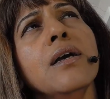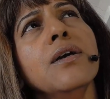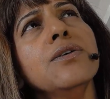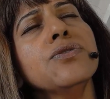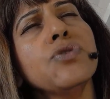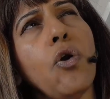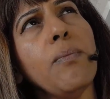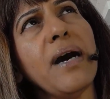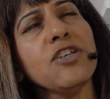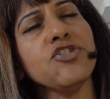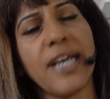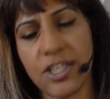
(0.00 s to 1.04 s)
so
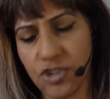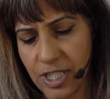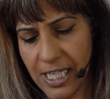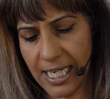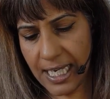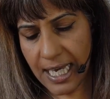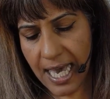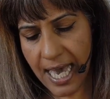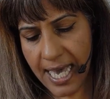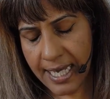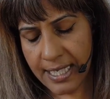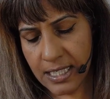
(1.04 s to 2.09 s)
much actually.
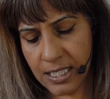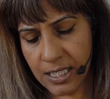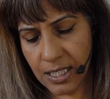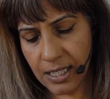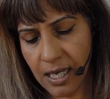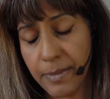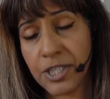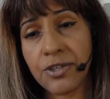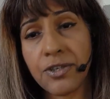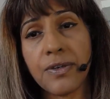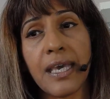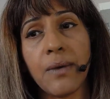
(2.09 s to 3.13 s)
And coming to
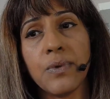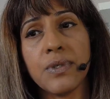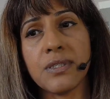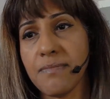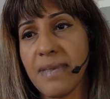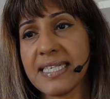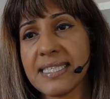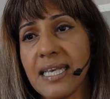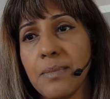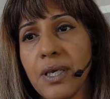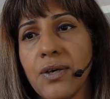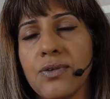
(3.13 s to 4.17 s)
the UK was
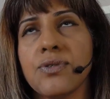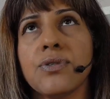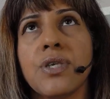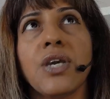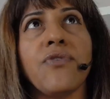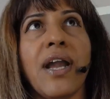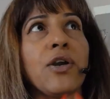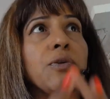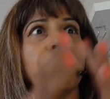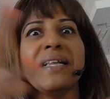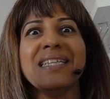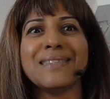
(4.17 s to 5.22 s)
amazing because here I
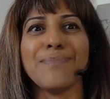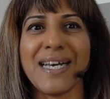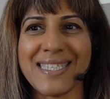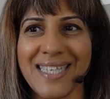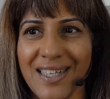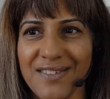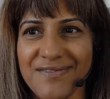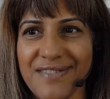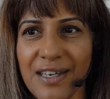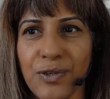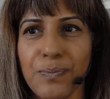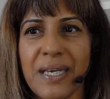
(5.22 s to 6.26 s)
could build myself.
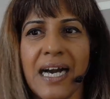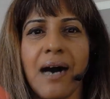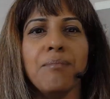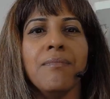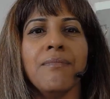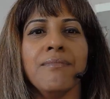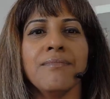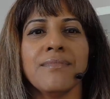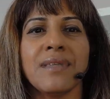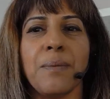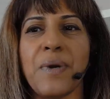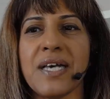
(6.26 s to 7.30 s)
I could become
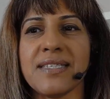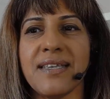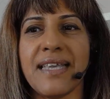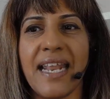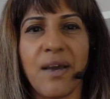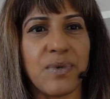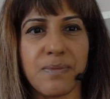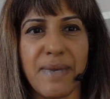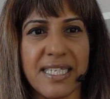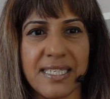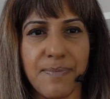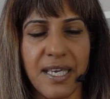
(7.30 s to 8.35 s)
the person that I was
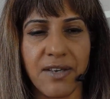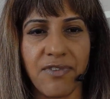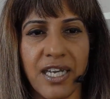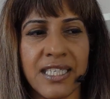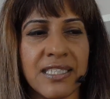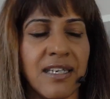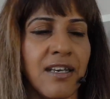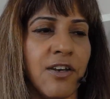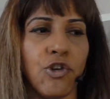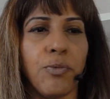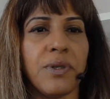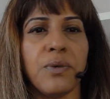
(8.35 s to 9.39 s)
meant to be, right?
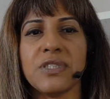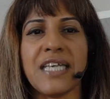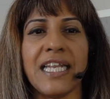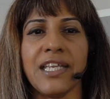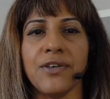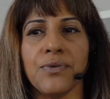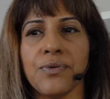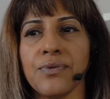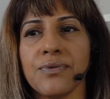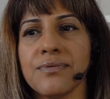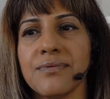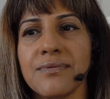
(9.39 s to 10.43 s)
Nobody would tell you
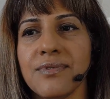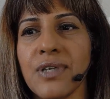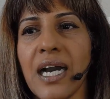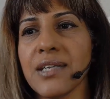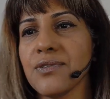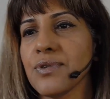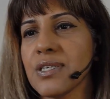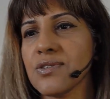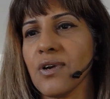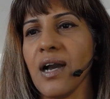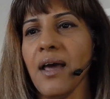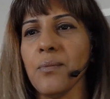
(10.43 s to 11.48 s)
you can't do this
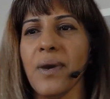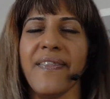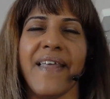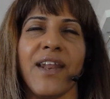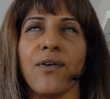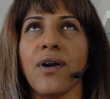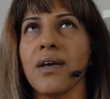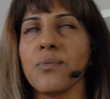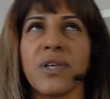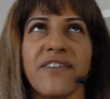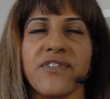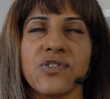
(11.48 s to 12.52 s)
or can't wear that or can't
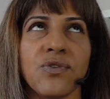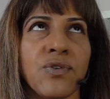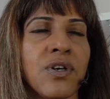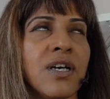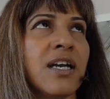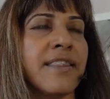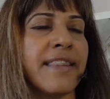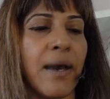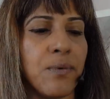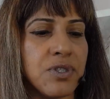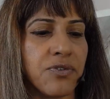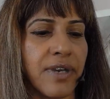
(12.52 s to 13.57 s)
whatever. So that
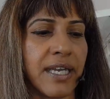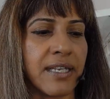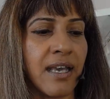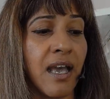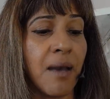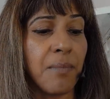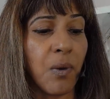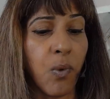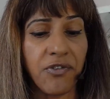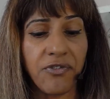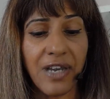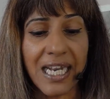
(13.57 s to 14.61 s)
was great. But
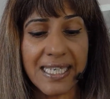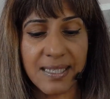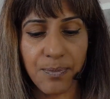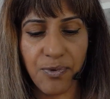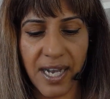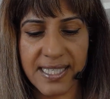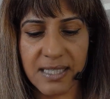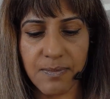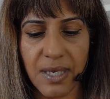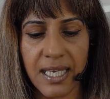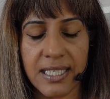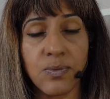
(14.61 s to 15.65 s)
what really surprised
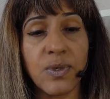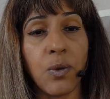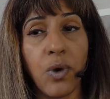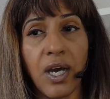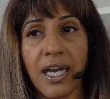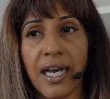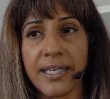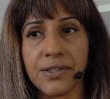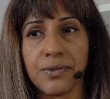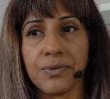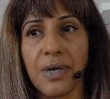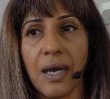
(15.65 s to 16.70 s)
me is with the work I
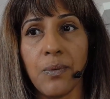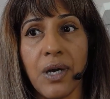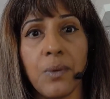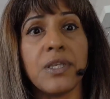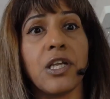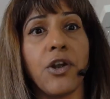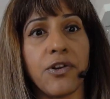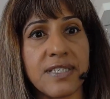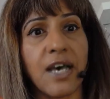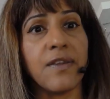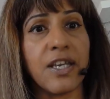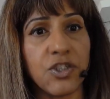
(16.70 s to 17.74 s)
do, I work with a lot of
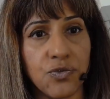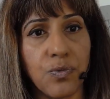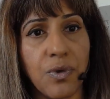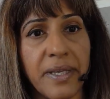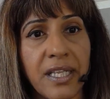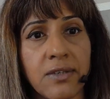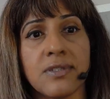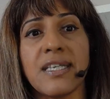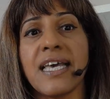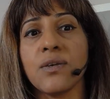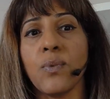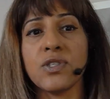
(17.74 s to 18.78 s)
South Asian women because they
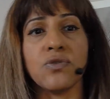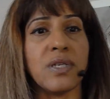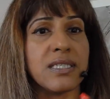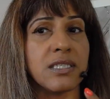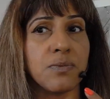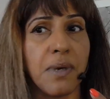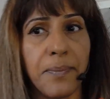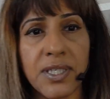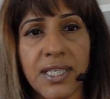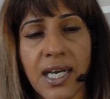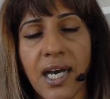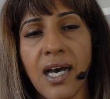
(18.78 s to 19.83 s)
are the ones who listen to my
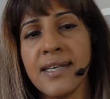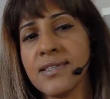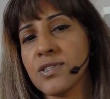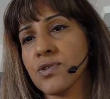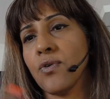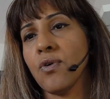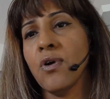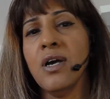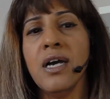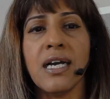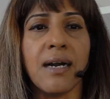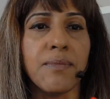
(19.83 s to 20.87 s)
podcast or
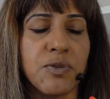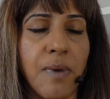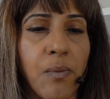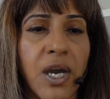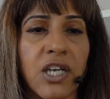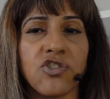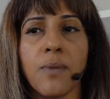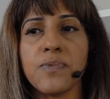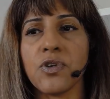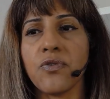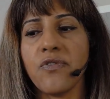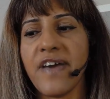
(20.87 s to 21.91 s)
come to my
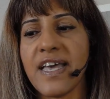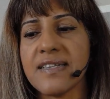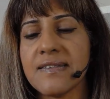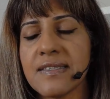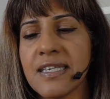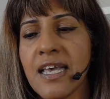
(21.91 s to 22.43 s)
workshops or events.